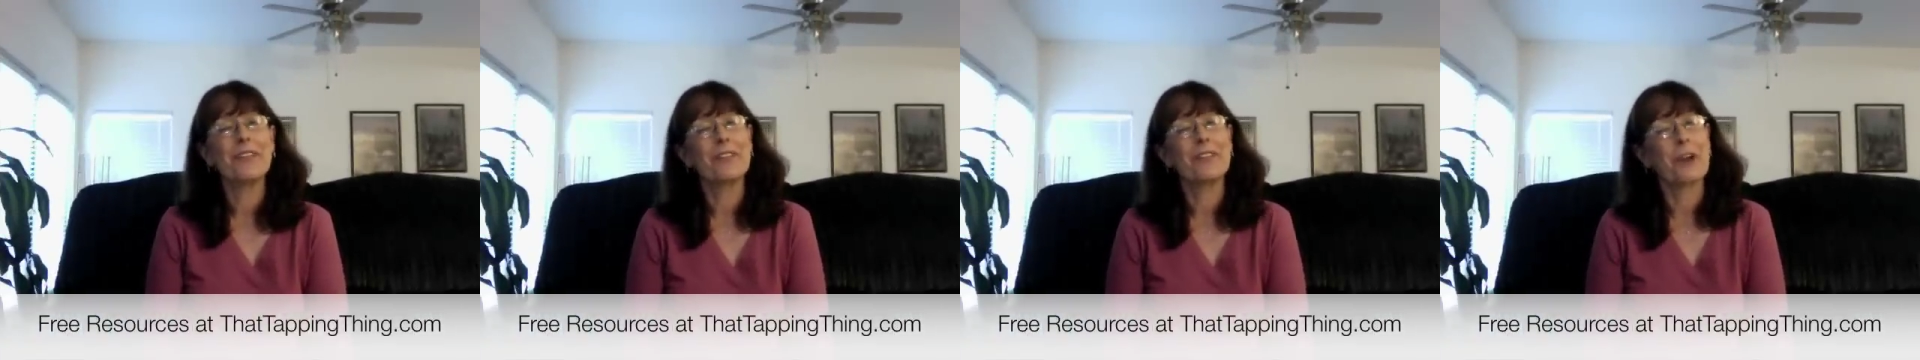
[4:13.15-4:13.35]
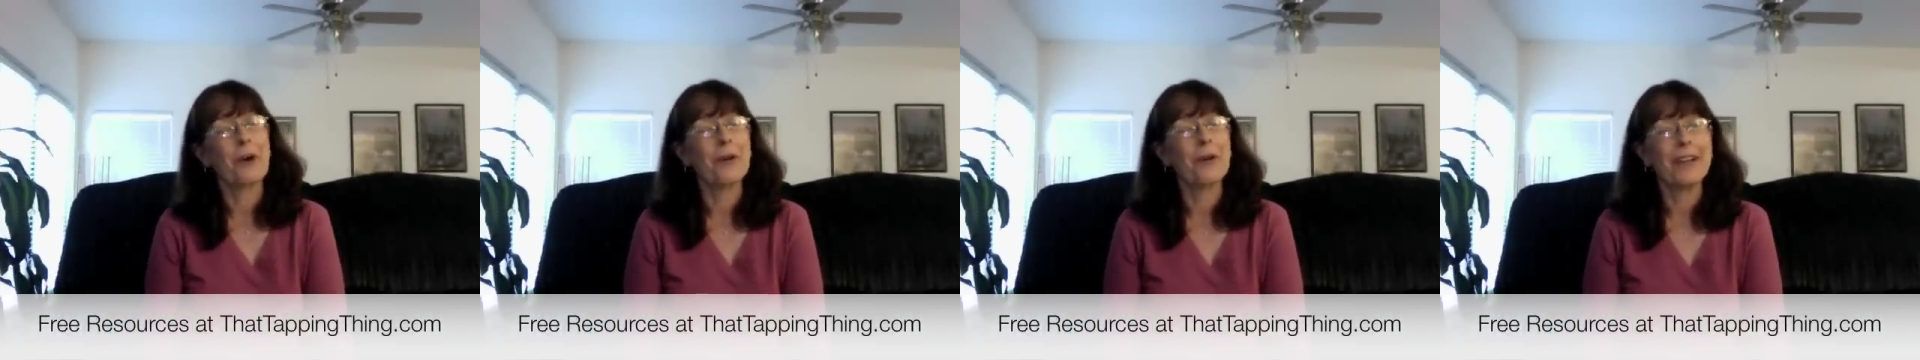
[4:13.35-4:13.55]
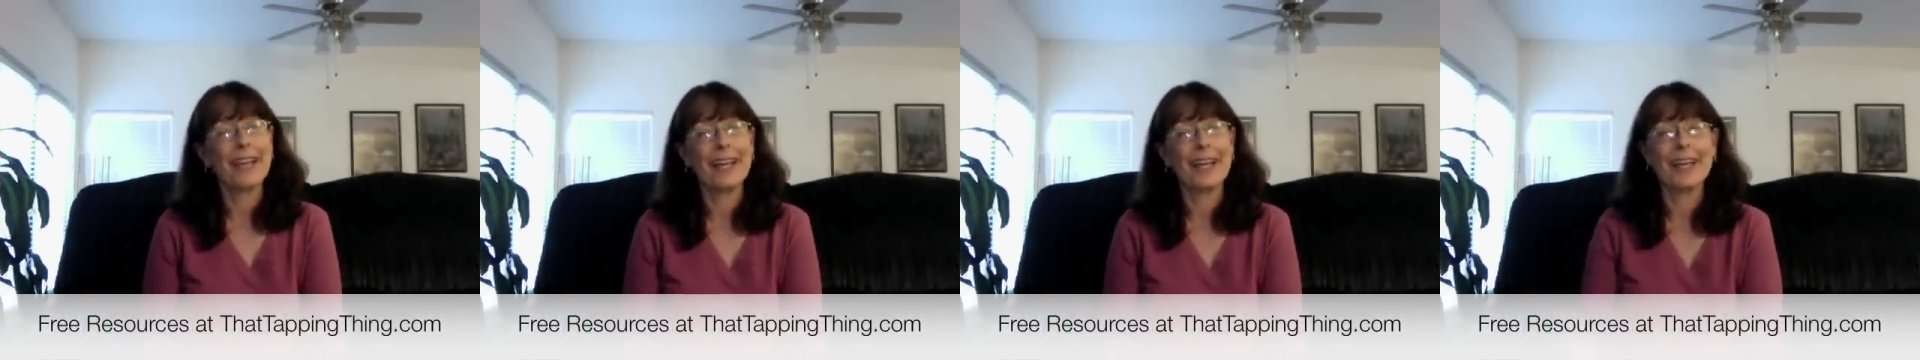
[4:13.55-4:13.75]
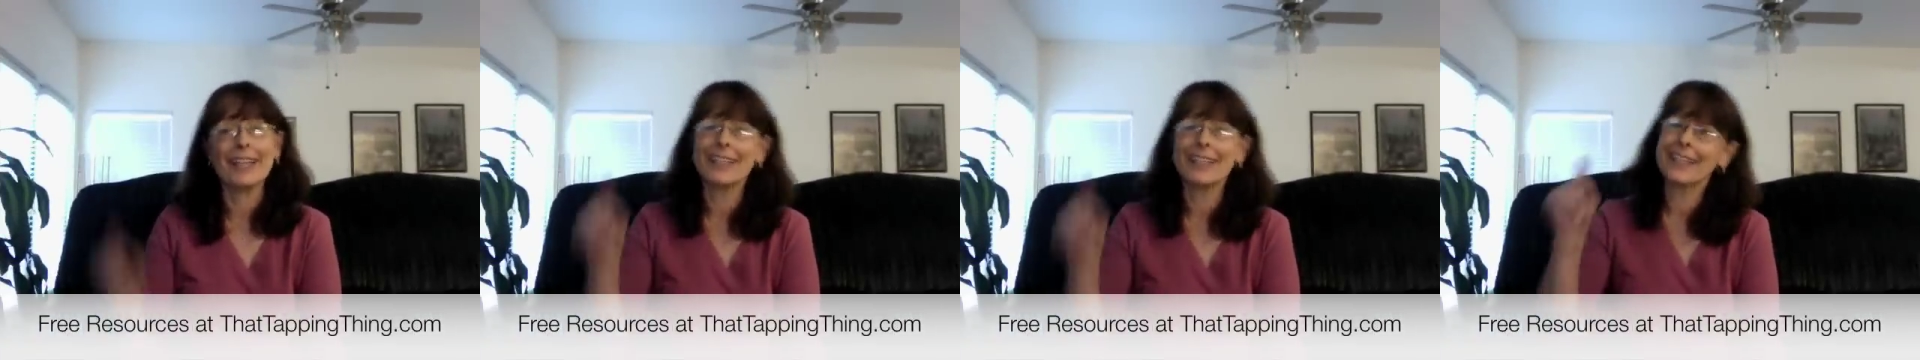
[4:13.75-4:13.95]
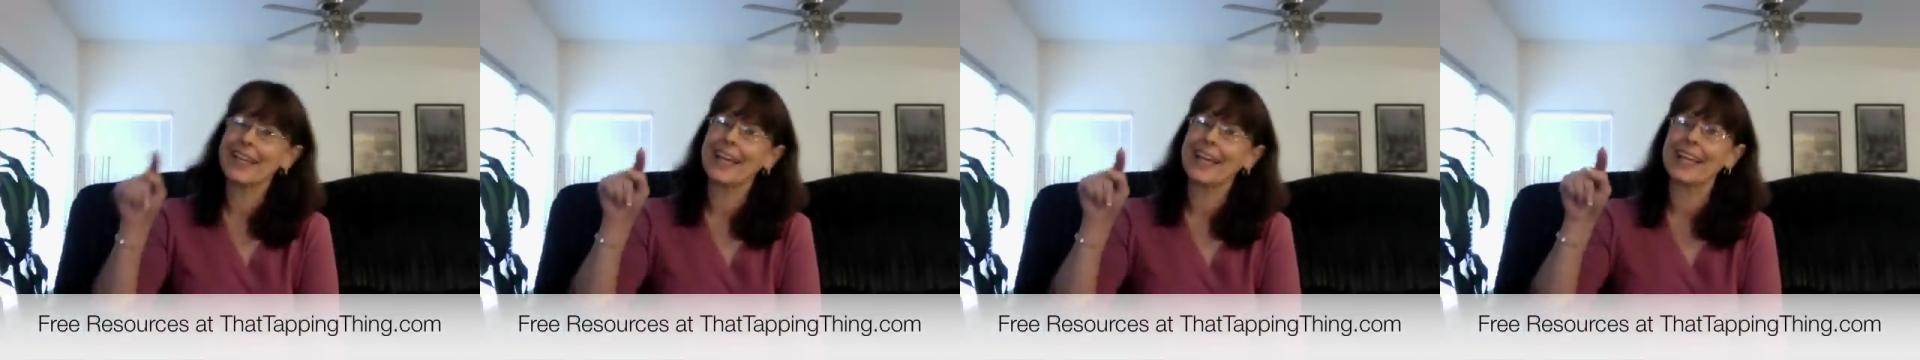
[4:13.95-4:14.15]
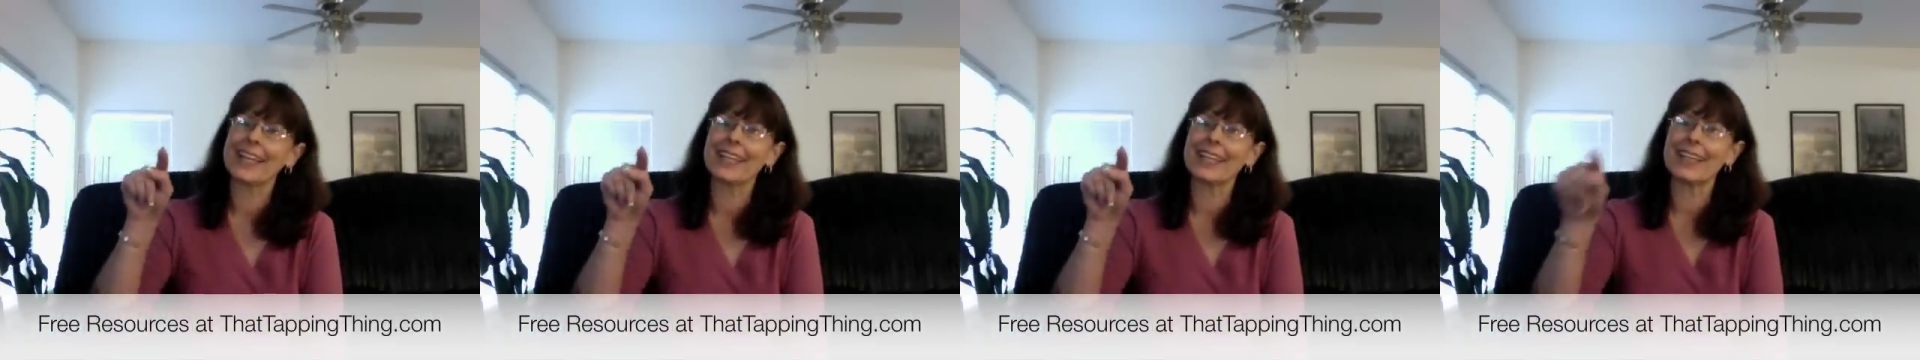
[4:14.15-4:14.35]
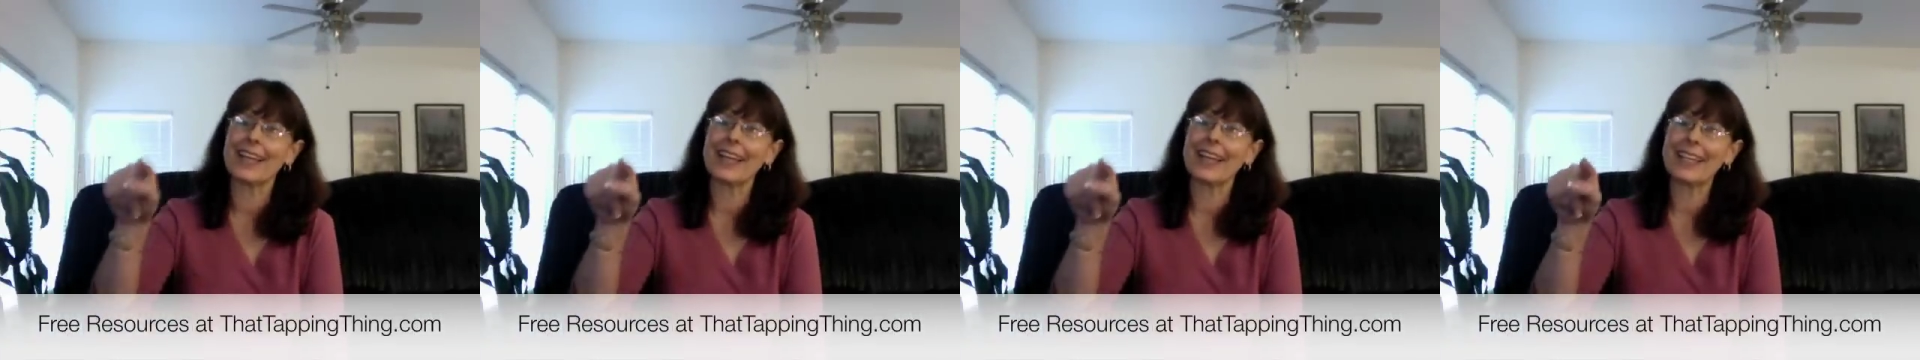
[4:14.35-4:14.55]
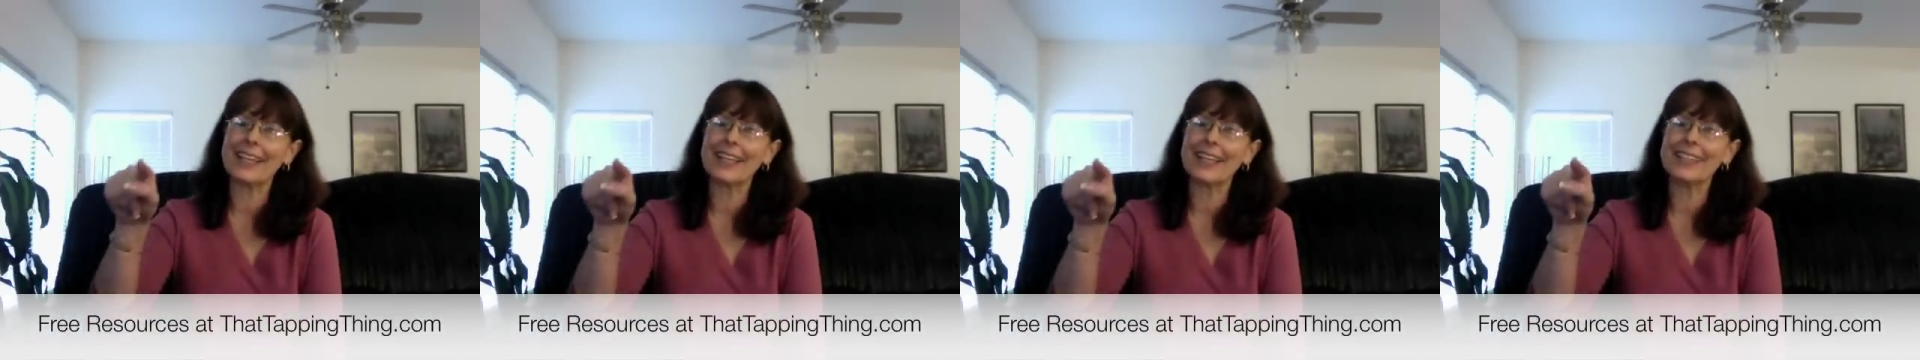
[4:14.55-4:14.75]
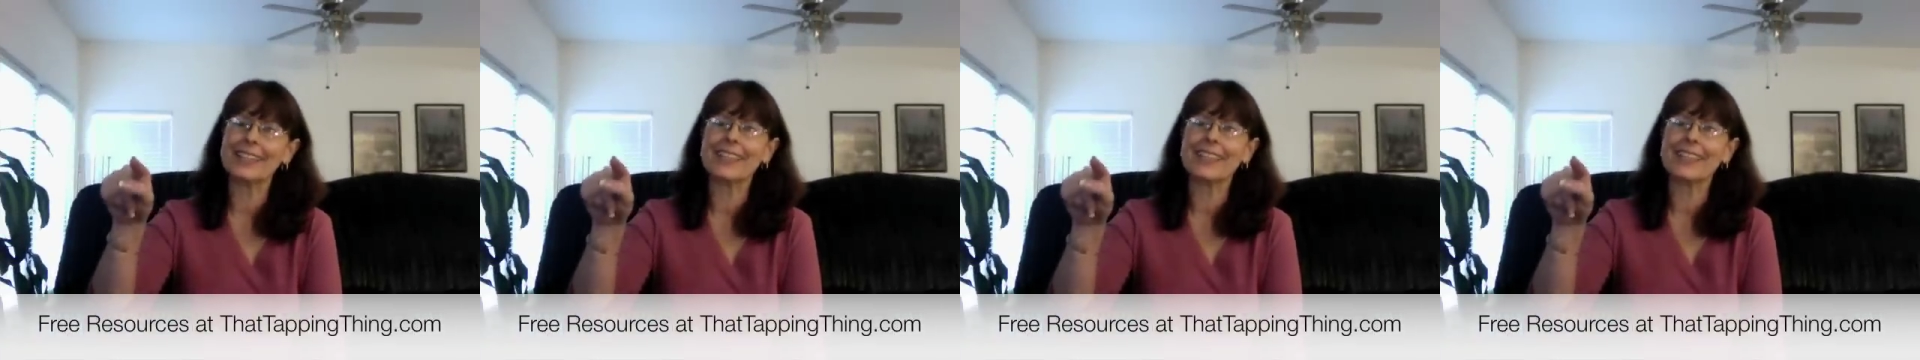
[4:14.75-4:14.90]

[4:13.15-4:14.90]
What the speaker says: go ahead and like it,